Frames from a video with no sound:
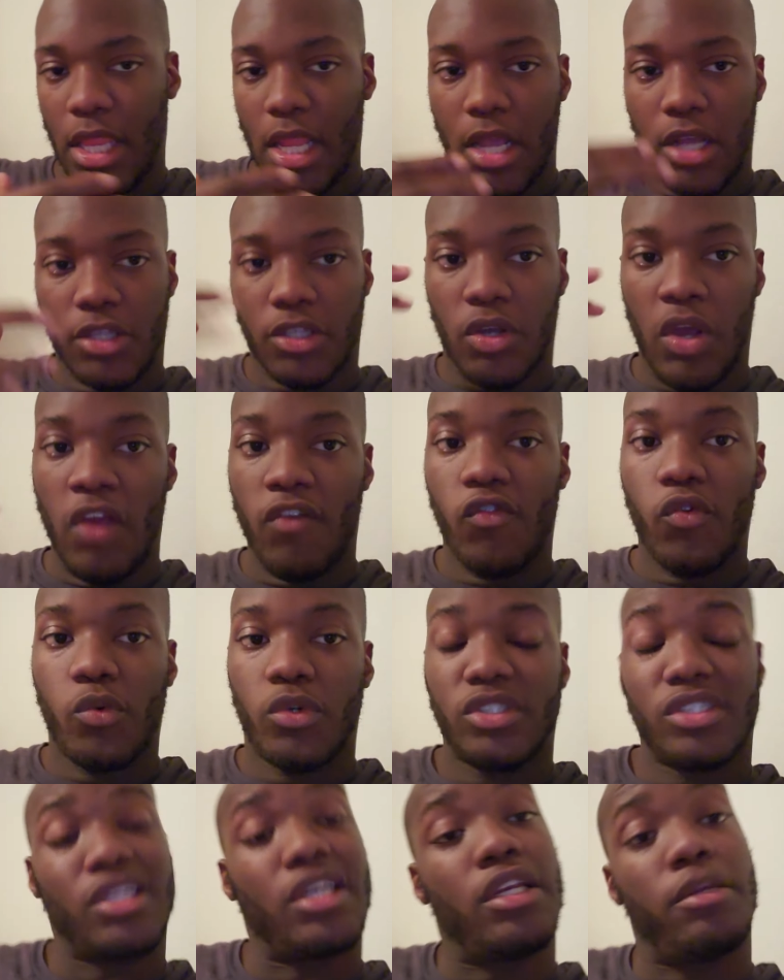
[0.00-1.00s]
So
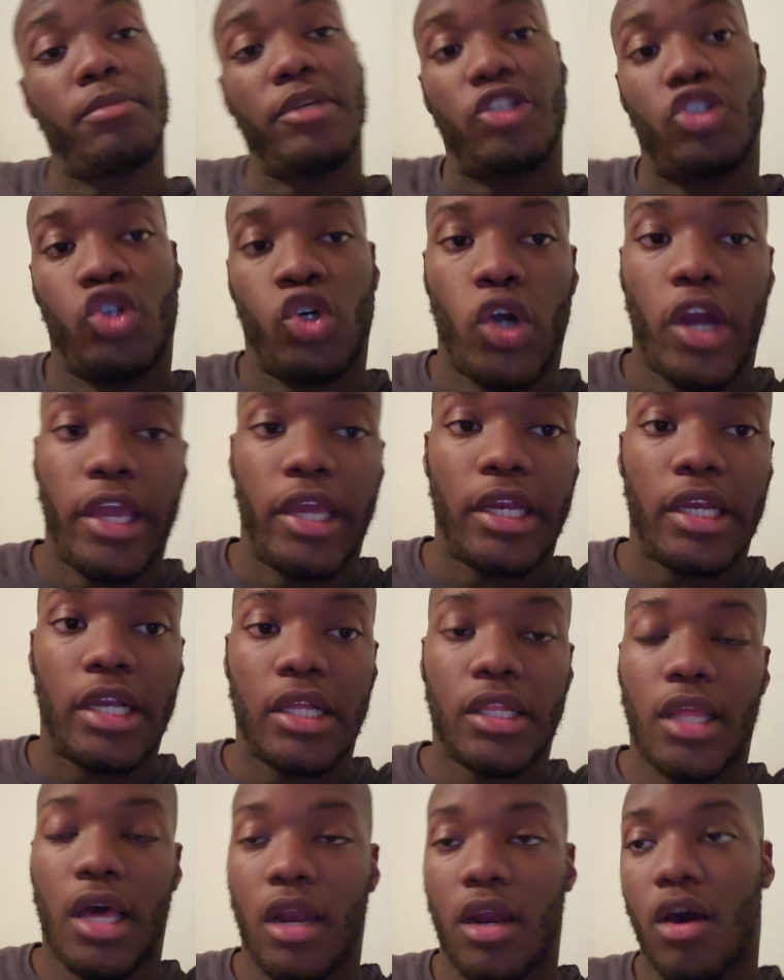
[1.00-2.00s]
everyone's gonna be training a
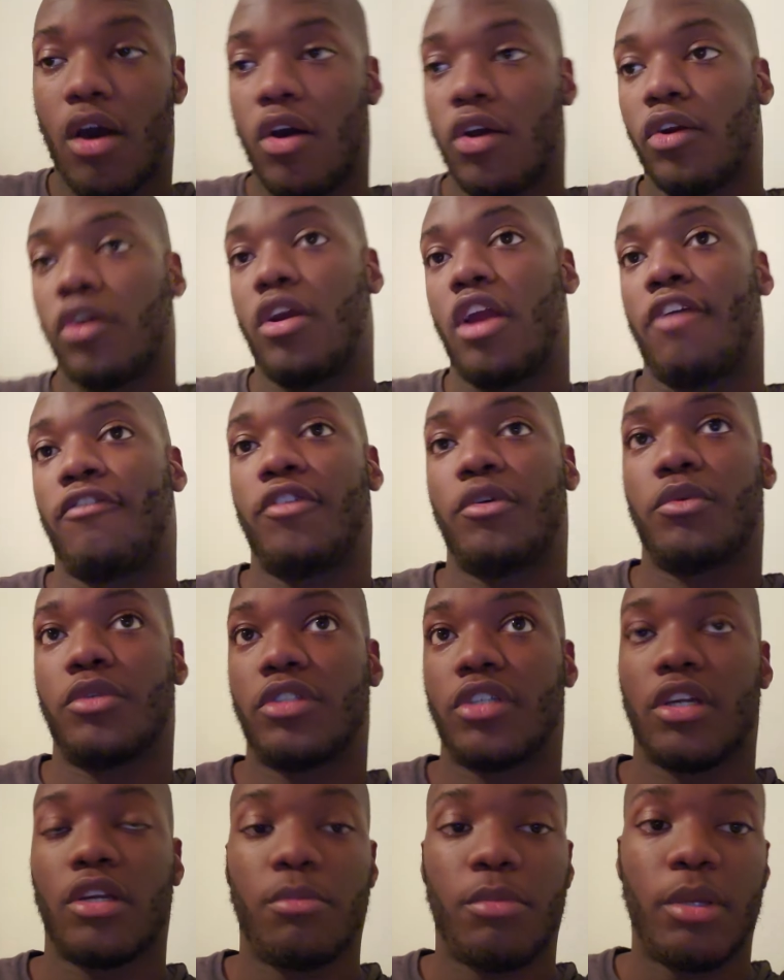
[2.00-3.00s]
lot harder. Everyone's
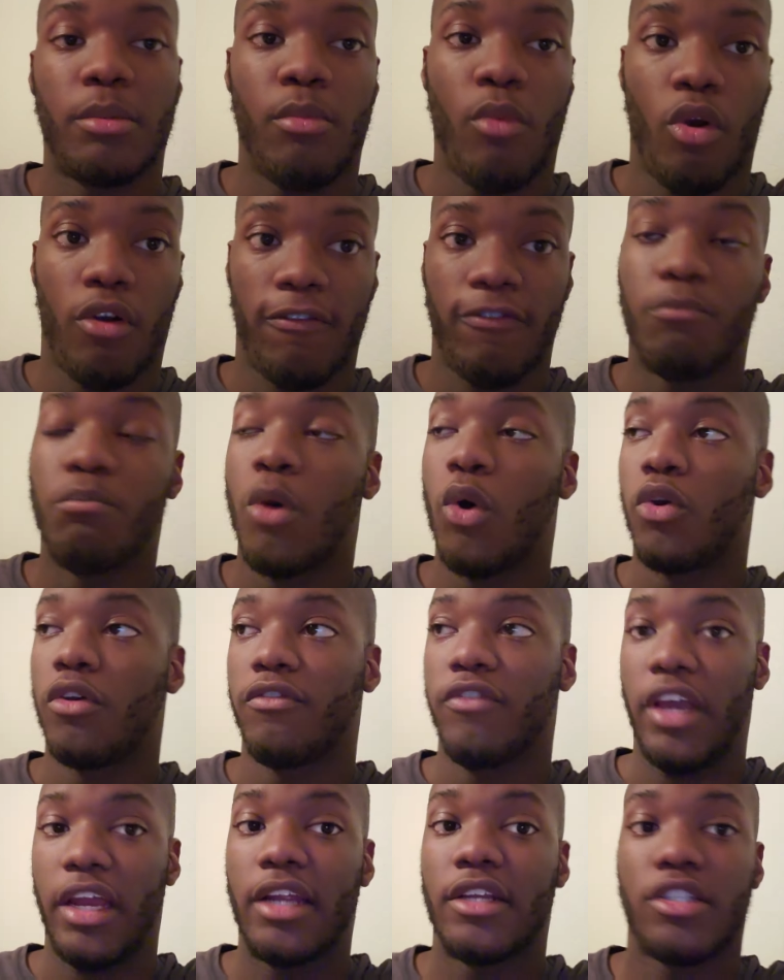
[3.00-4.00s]
gonna be more
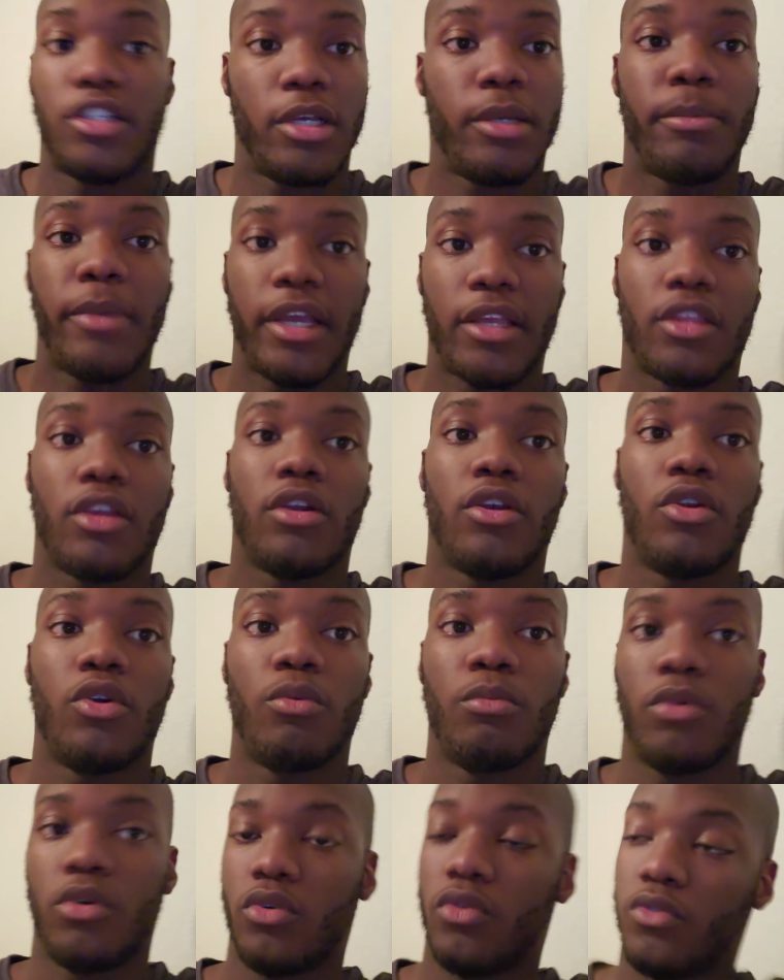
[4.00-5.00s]
motivated to make their new
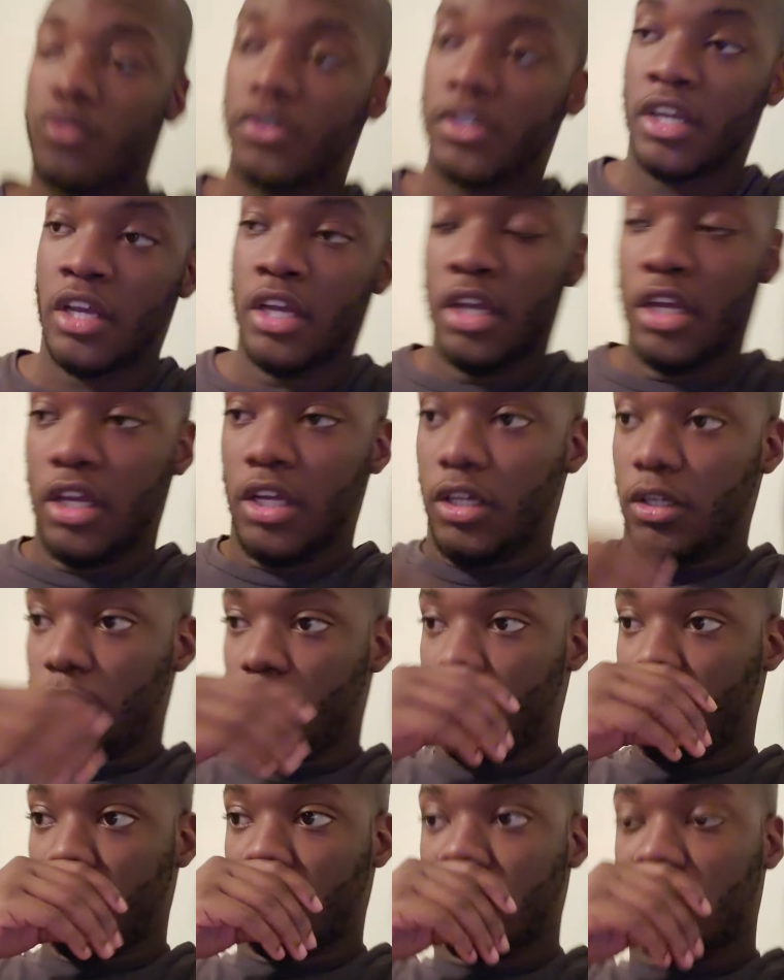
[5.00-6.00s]
moves.
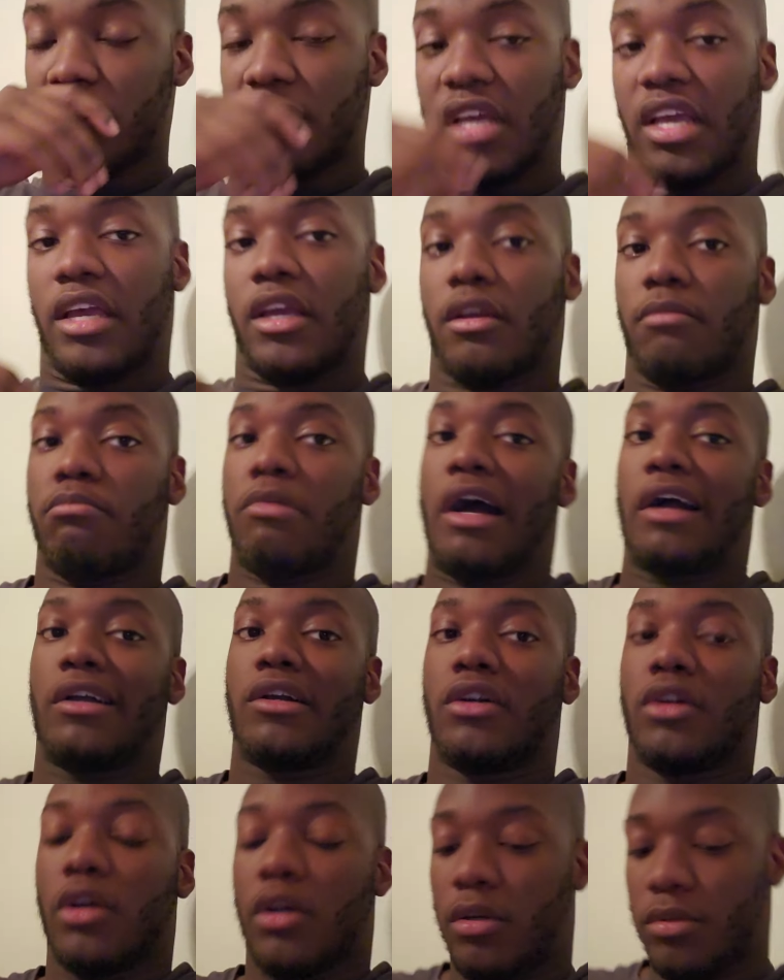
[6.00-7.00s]
And
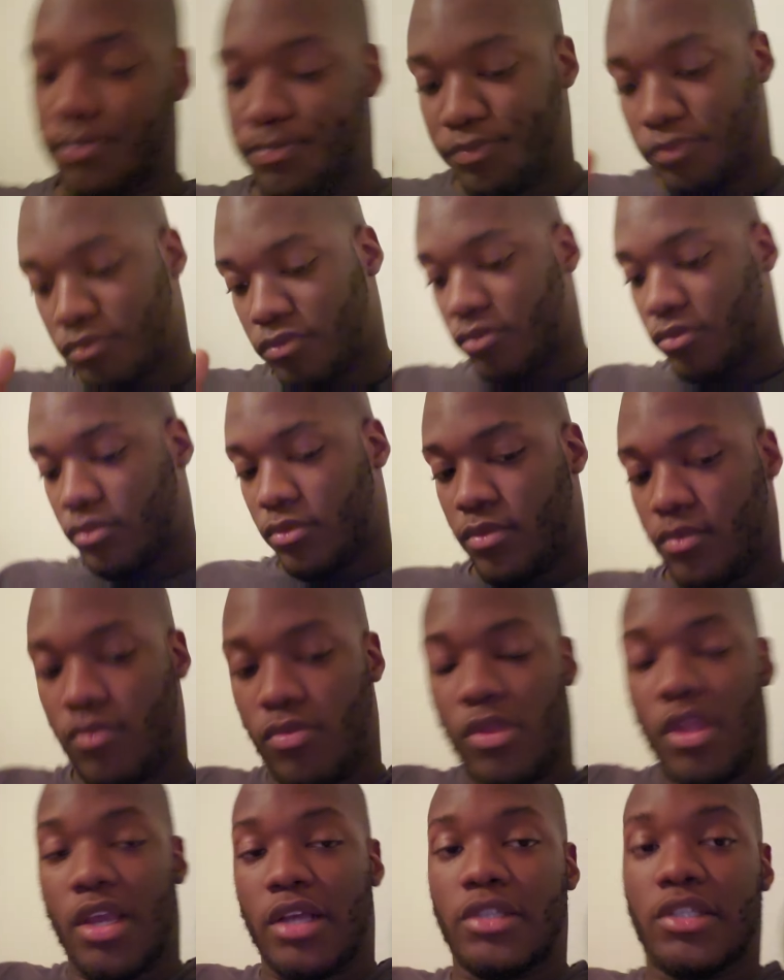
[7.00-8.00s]
Bakugo,
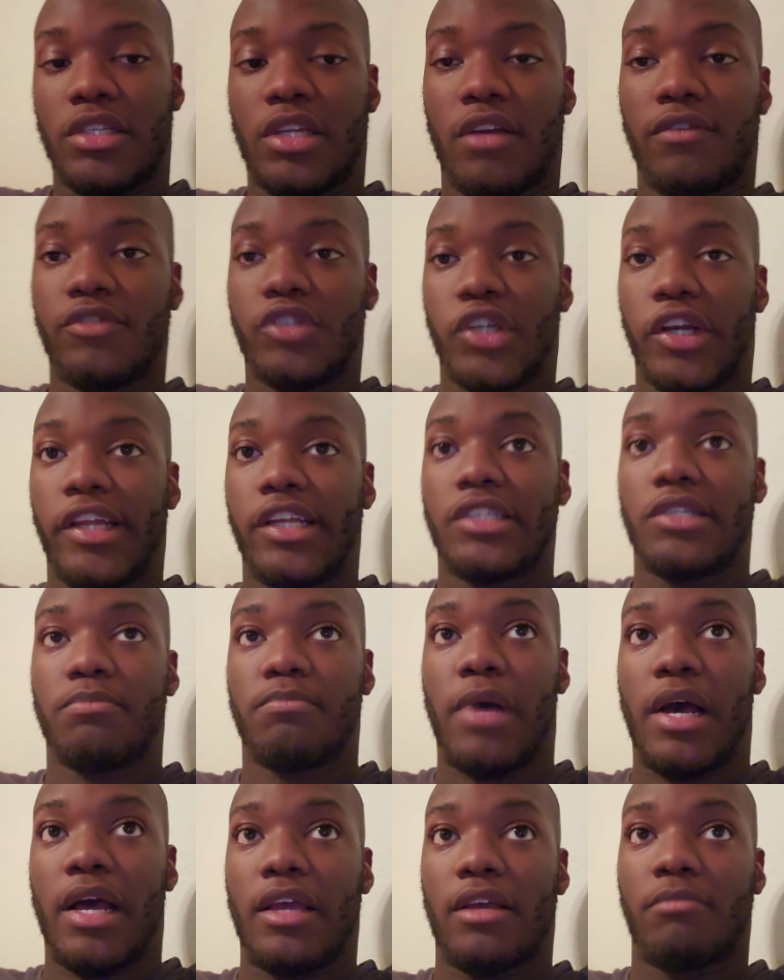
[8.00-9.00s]
instead of training
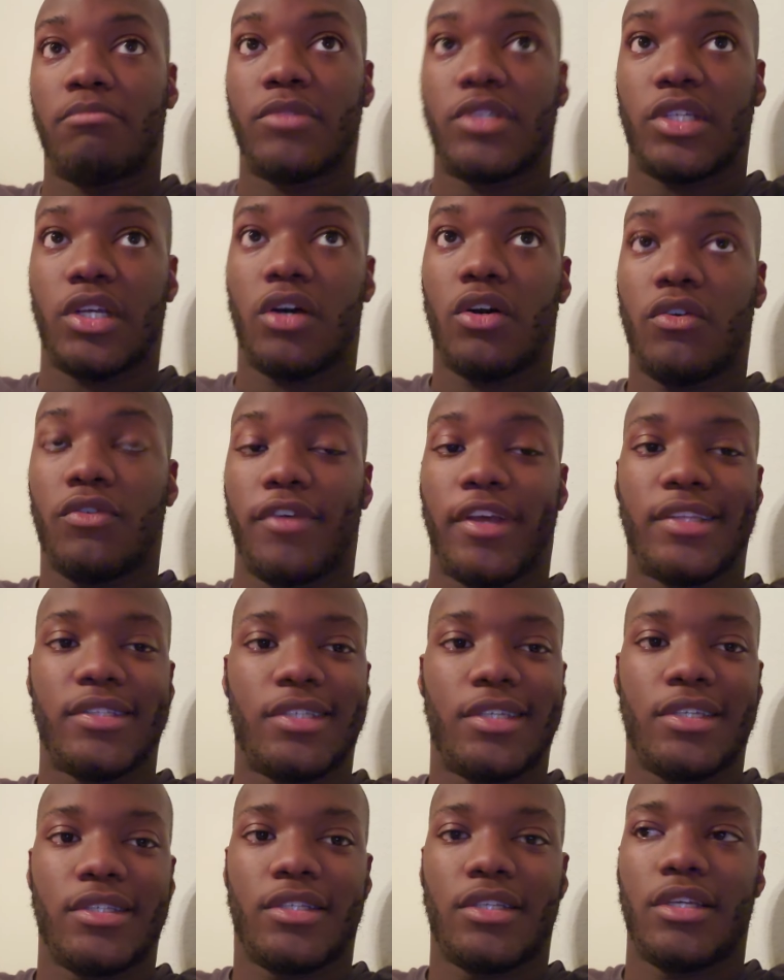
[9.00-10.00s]
by himself, and
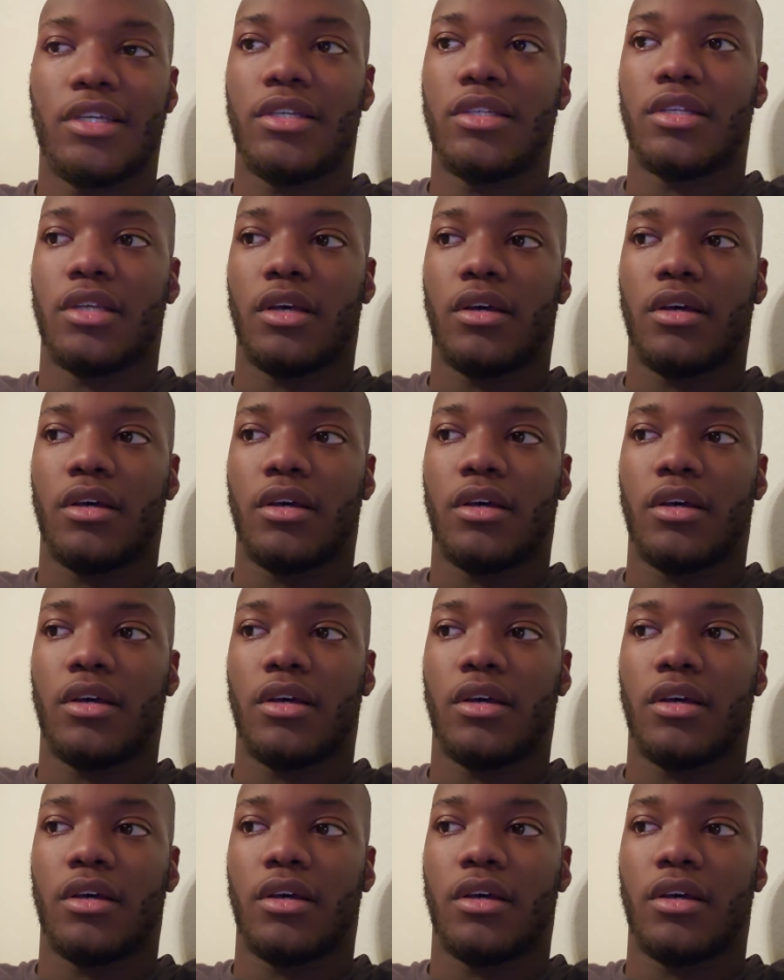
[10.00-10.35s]
since he